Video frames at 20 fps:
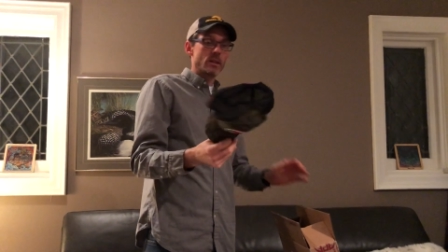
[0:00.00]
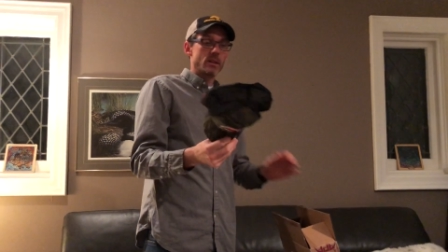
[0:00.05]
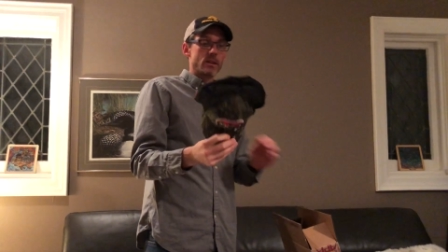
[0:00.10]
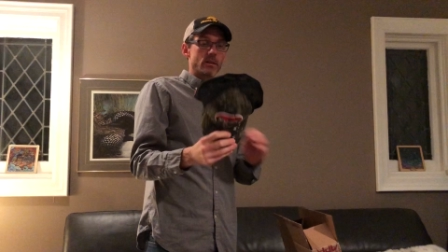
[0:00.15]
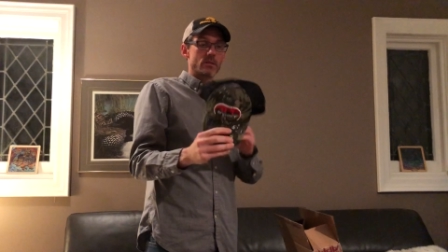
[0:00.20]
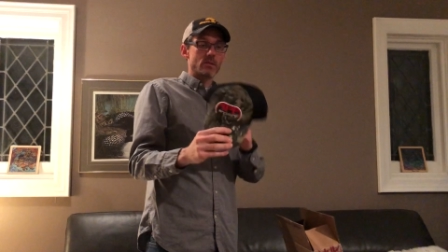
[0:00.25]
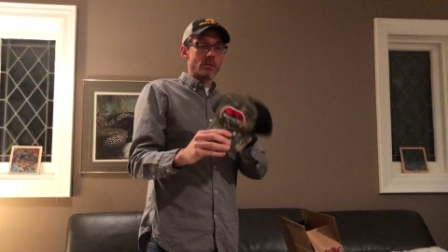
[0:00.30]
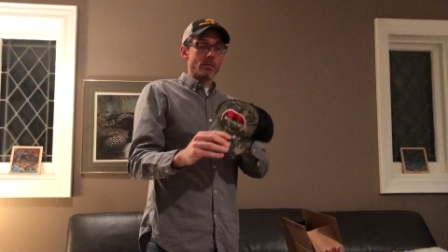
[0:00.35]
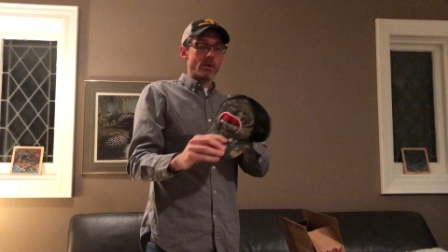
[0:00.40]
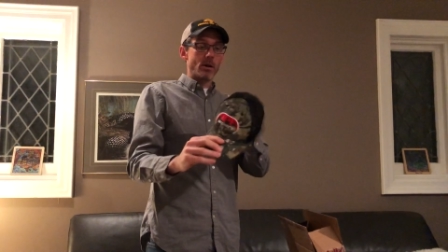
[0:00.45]
thing
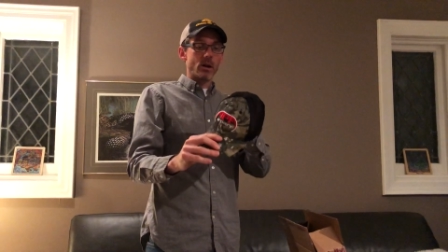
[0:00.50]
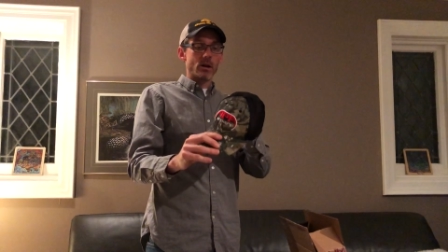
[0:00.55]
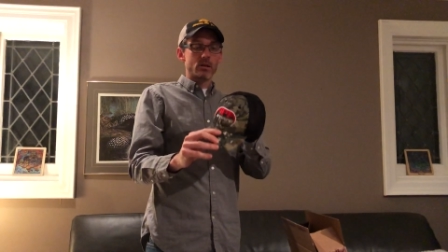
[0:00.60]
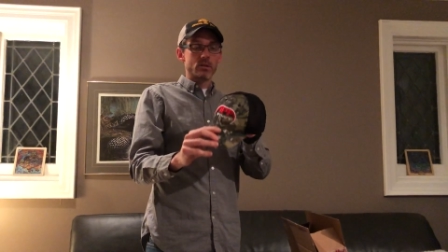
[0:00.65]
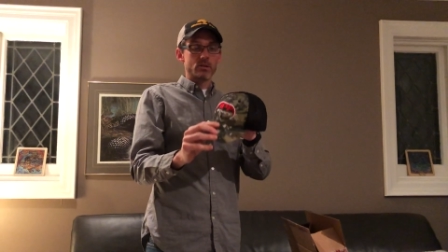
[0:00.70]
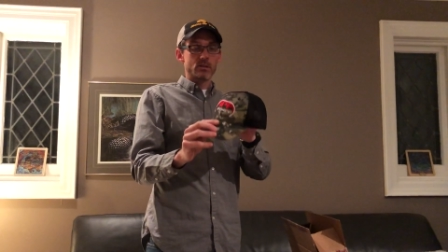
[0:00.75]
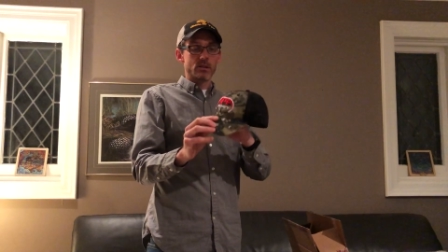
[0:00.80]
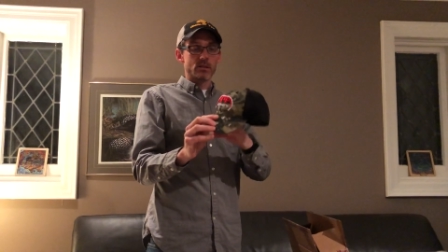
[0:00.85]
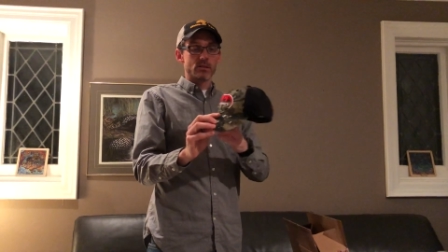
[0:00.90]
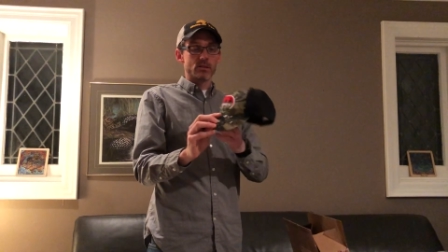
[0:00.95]
is in the
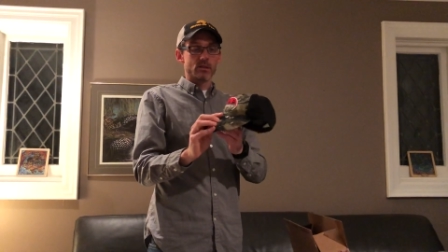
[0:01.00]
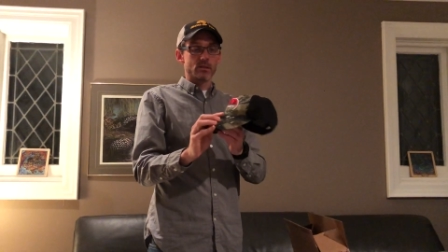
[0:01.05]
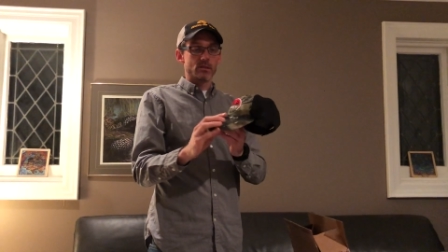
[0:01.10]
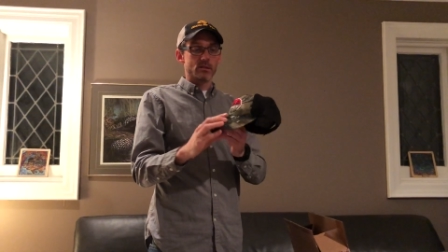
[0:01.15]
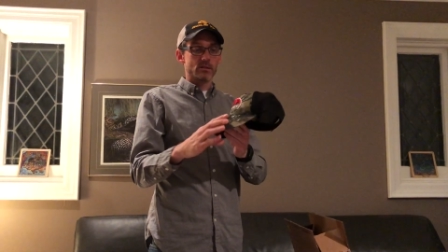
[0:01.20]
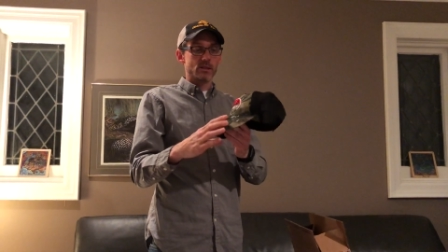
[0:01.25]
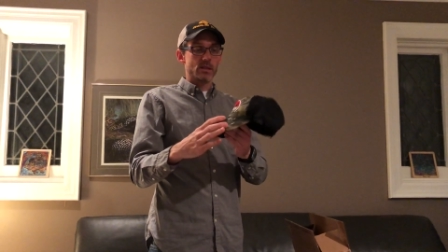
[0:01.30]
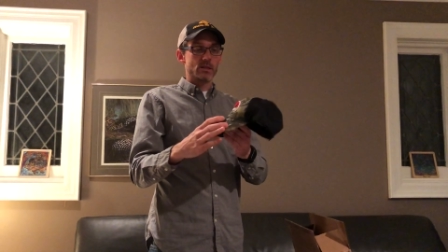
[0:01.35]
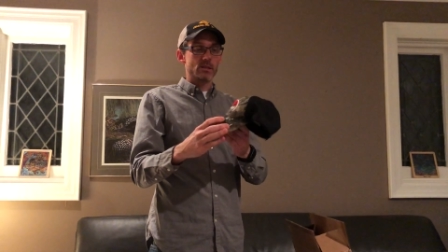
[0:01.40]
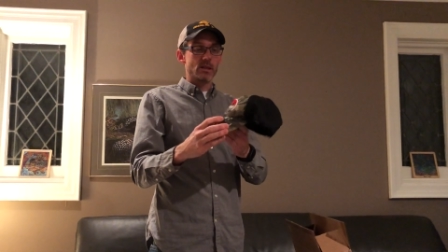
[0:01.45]
box is
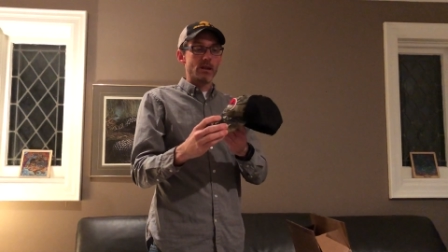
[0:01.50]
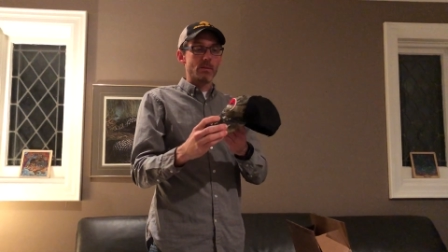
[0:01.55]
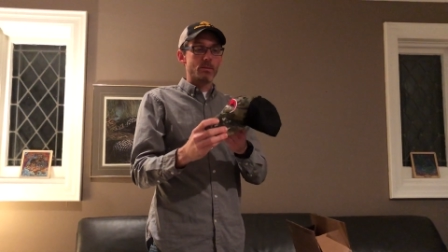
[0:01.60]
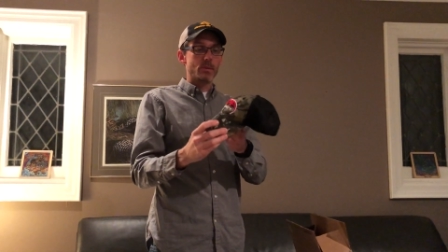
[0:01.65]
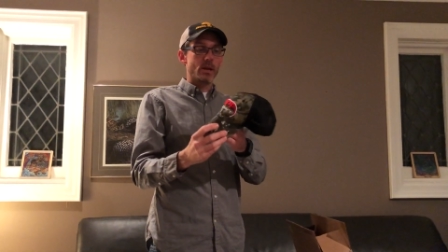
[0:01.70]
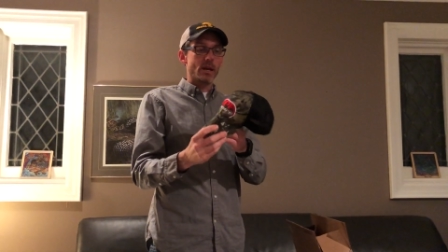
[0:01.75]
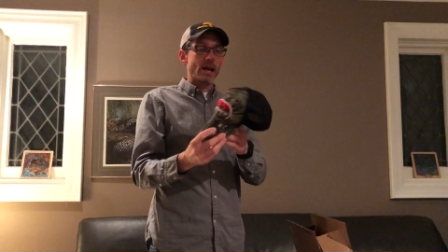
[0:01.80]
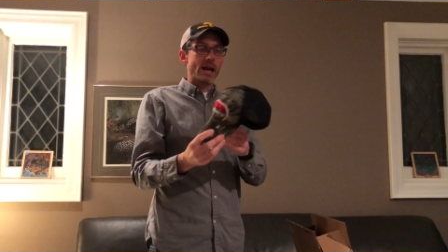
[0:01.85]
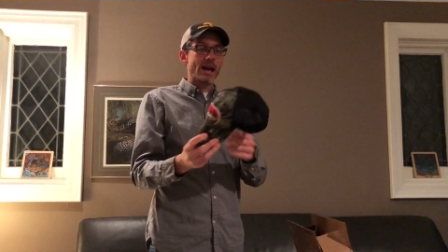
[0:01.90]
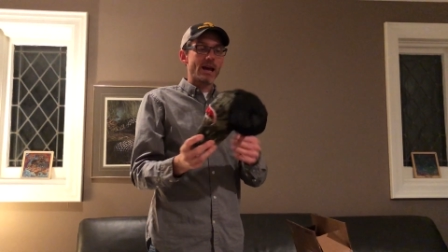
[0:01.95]
this nice
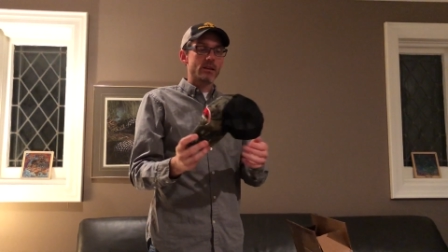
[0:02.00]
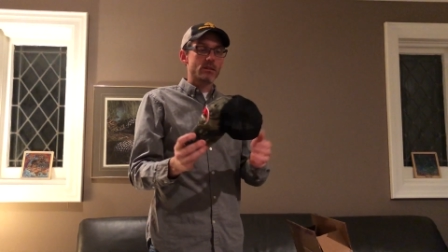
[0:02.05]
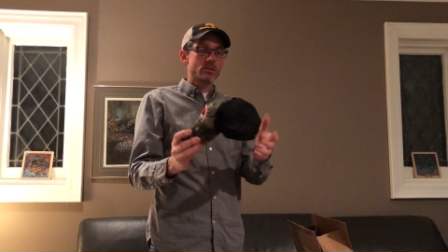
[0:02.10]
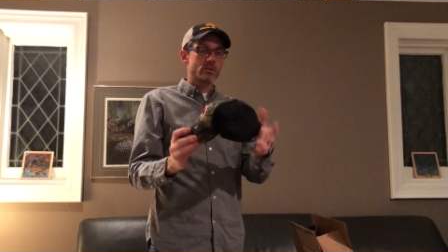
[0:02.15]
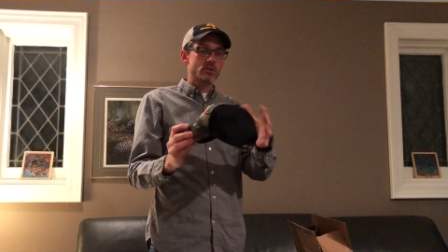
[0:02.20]
APA hat,